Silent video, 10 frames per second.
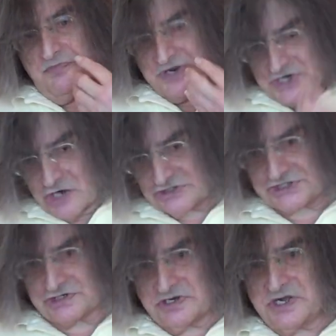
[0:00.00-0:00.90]
The
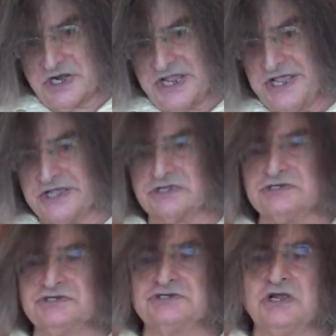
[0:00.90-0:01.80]
notion
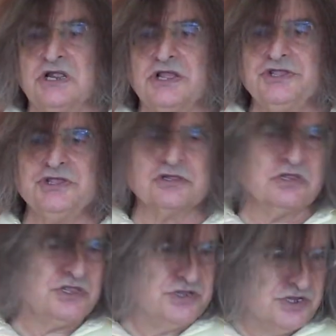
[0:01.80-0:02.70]
is
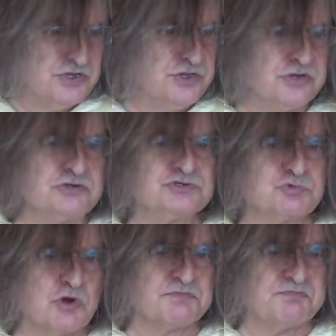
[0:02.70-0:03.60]
you
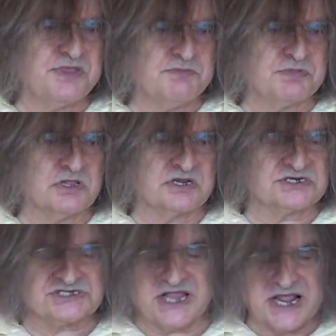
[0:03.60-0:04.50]
use what people
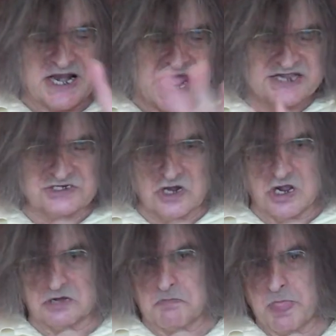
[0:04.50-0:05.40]
understand. I
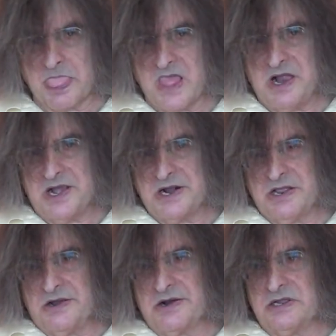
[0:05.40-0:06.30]
taught
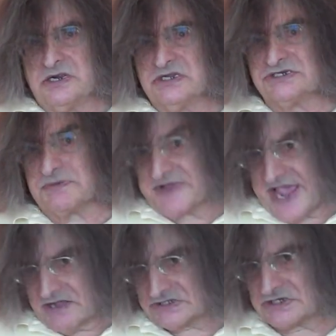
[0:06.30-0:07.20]
some
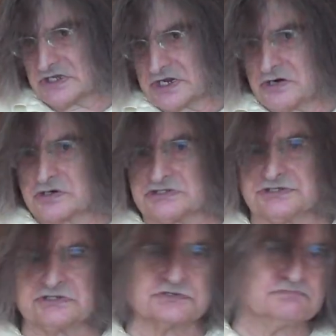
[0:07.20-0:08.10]
counseling
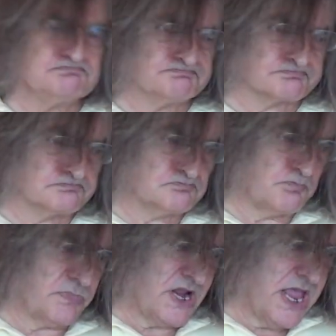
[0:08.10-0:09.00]
courses,
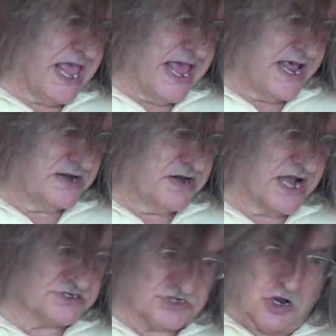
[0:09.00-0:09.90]
and